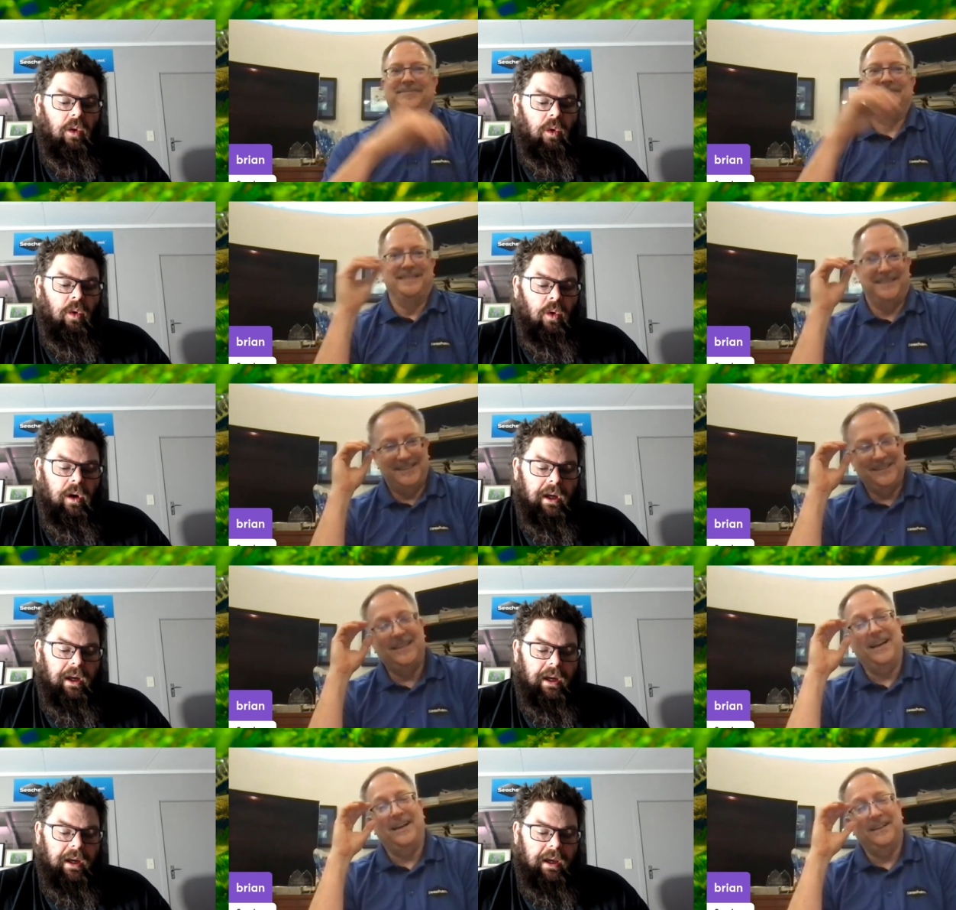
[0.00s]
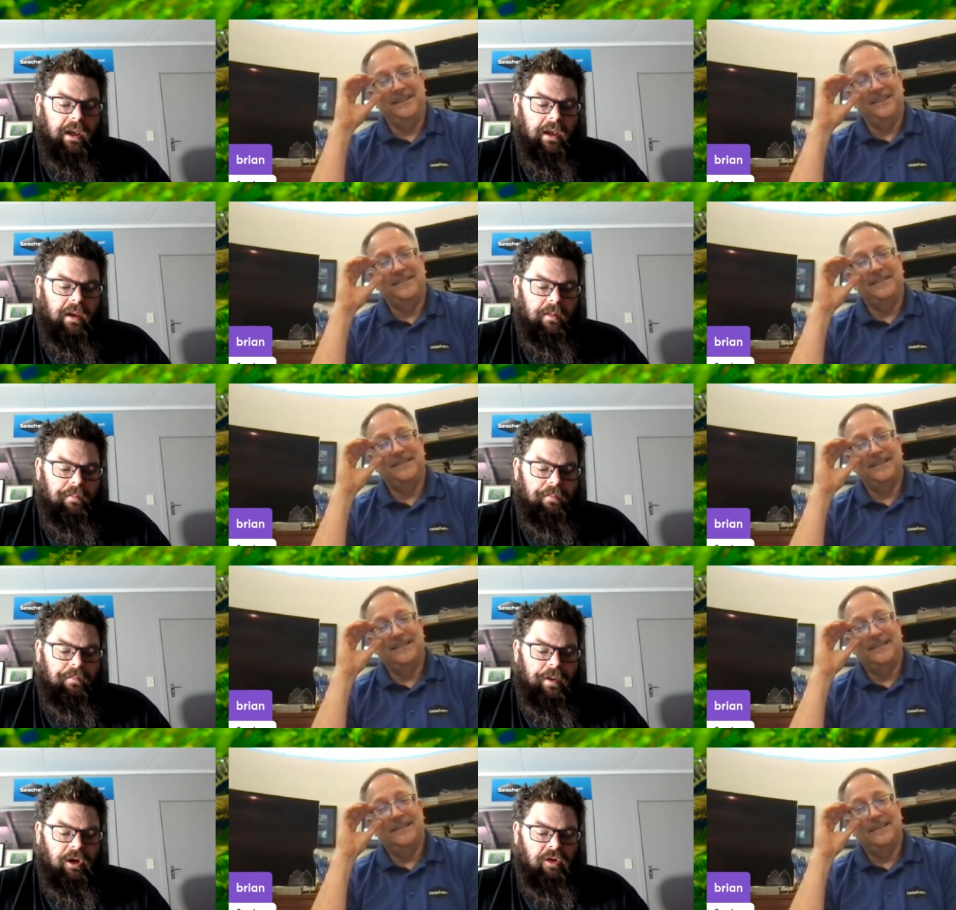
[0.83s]
Speaker 1: Or
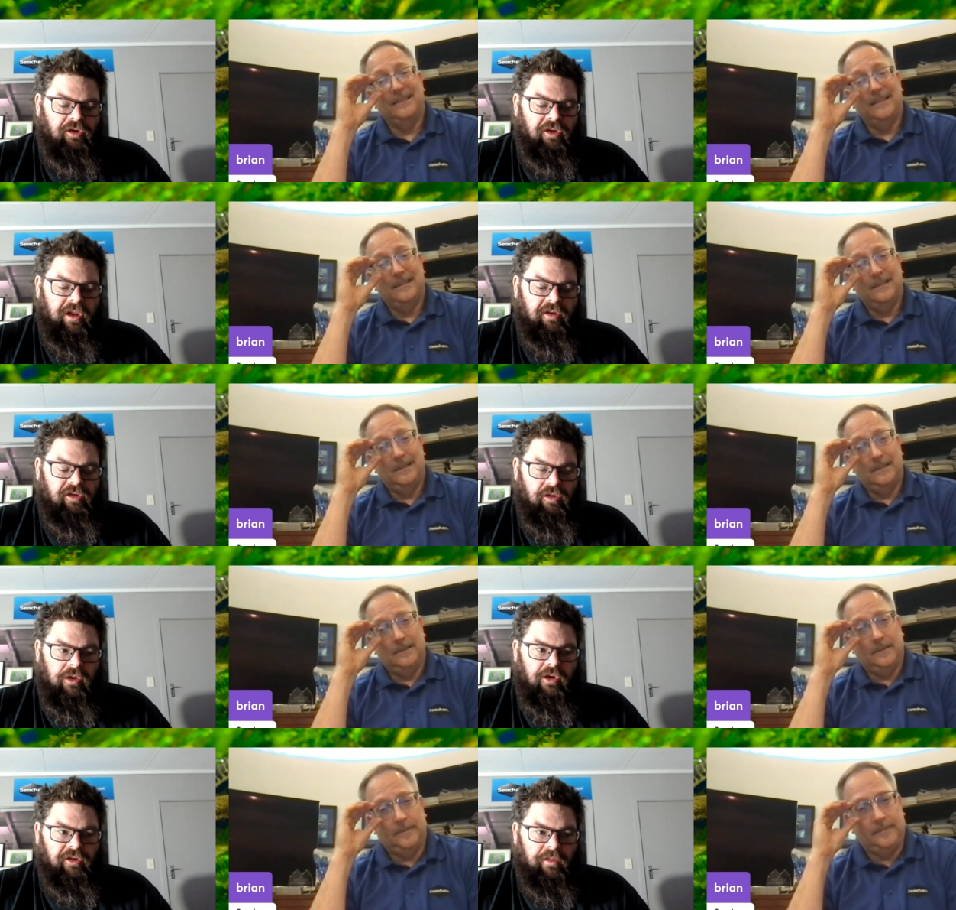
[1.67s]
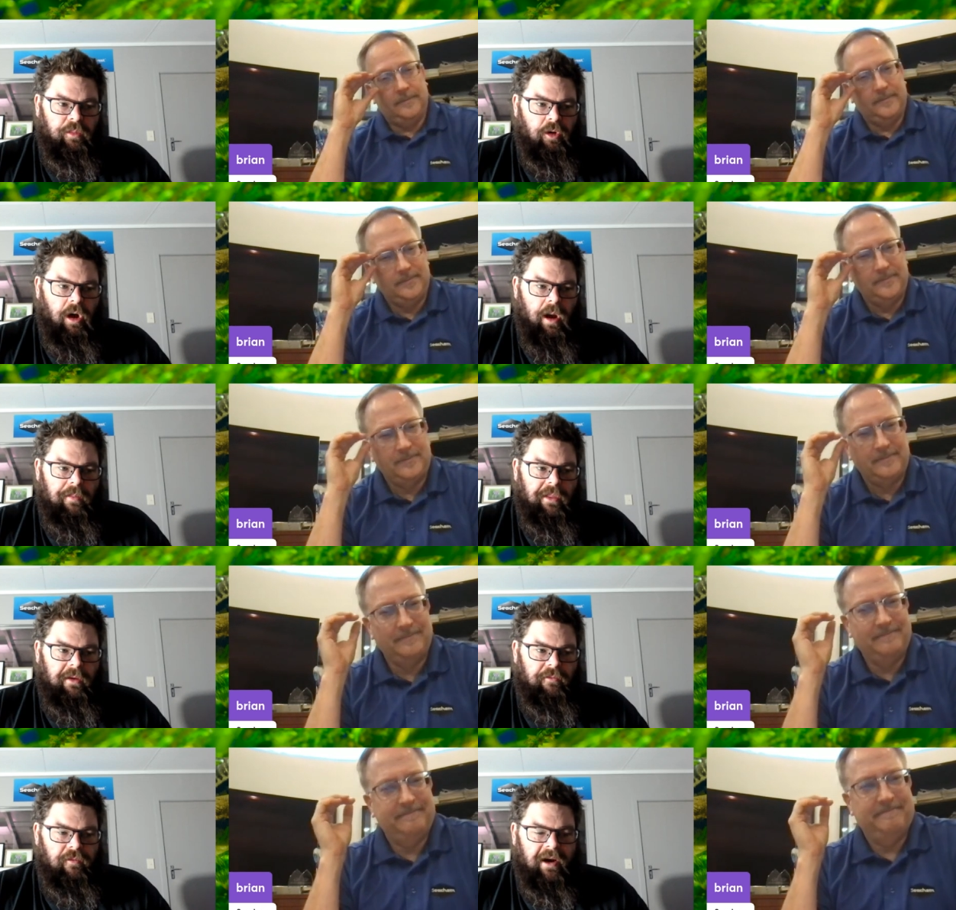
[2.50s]
because they're still using Prime,
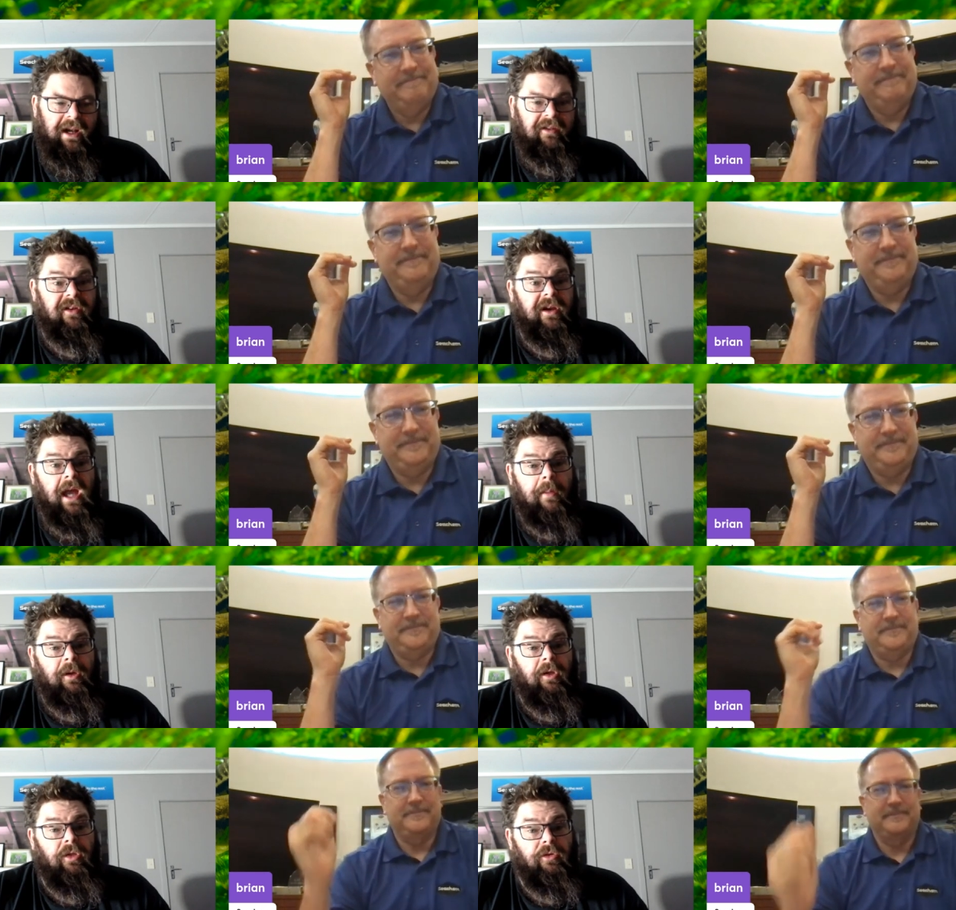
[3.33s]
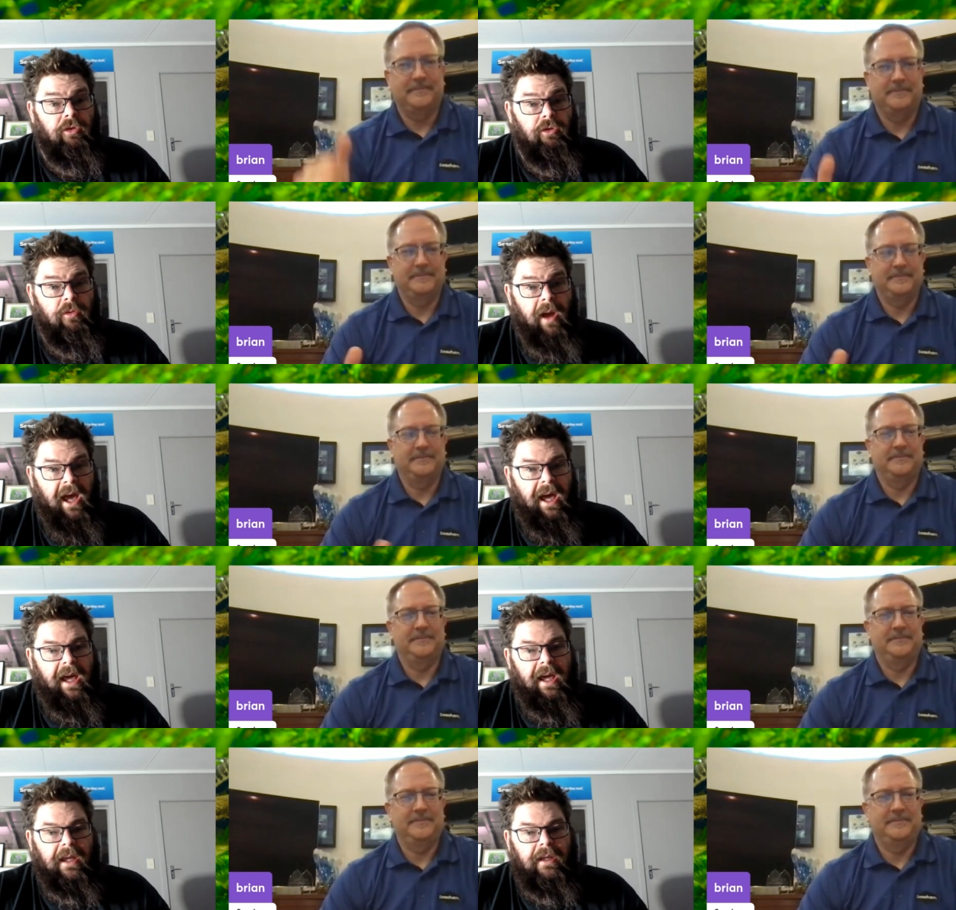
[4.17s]
the readings that are coming through
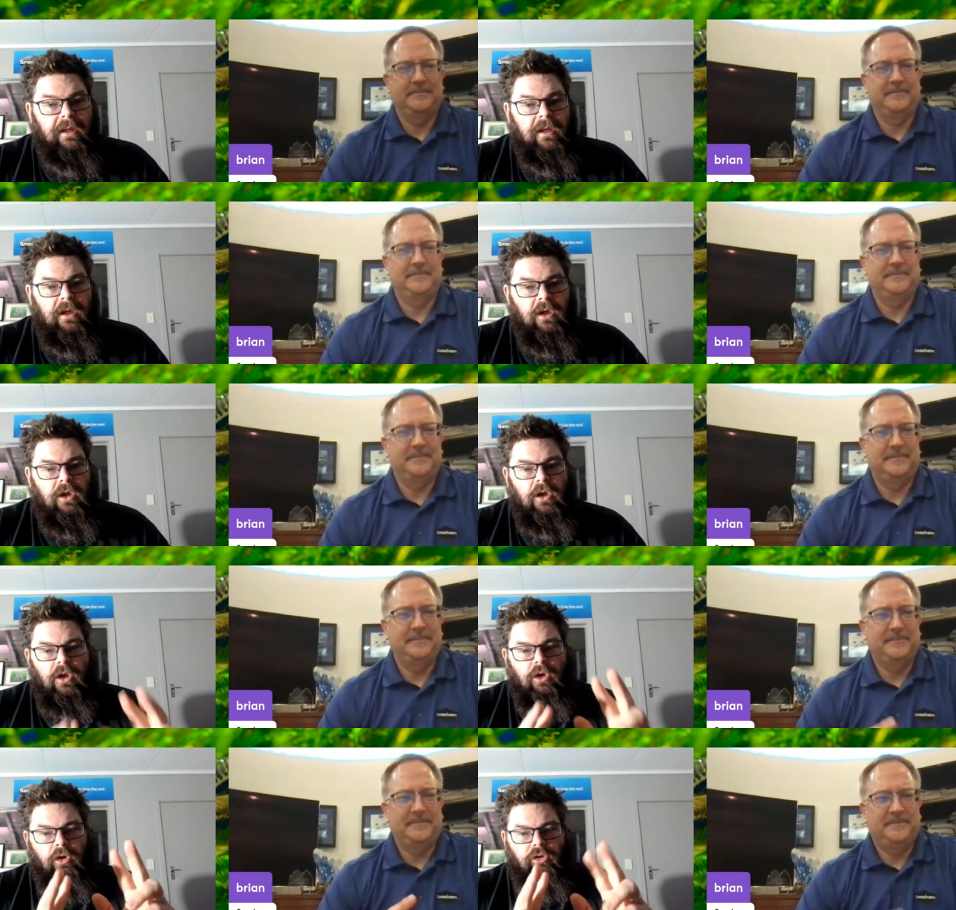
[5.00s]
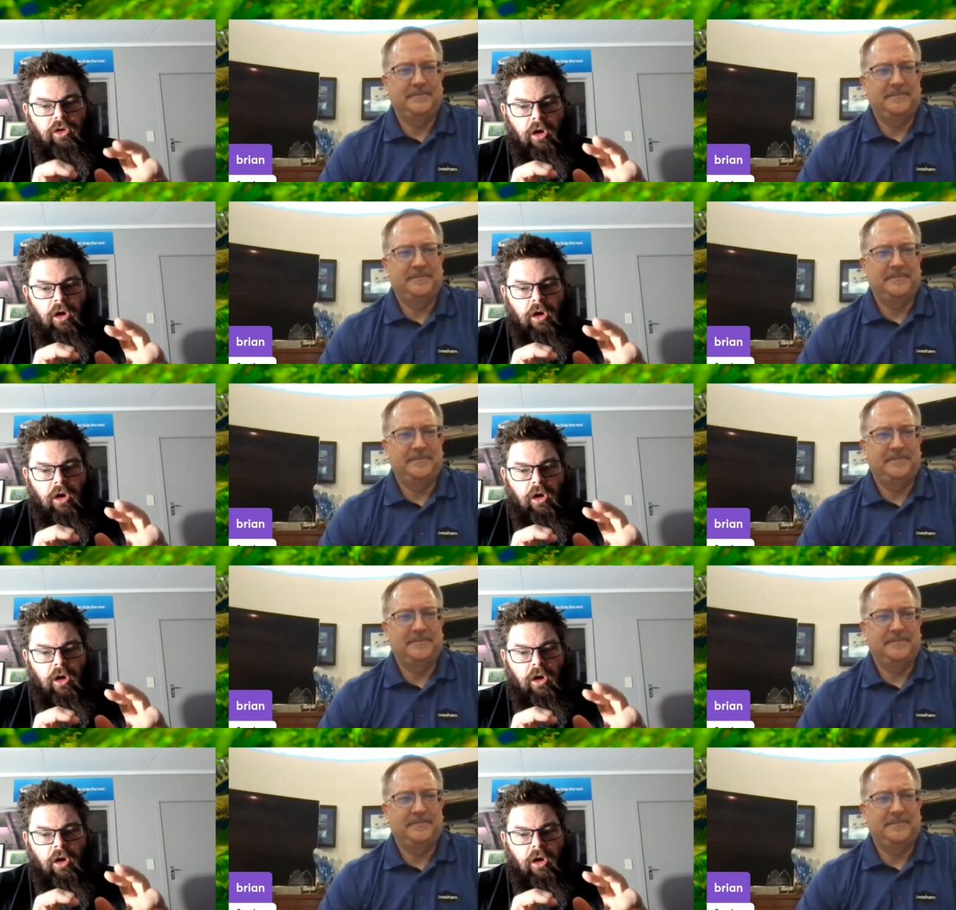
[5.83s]
are not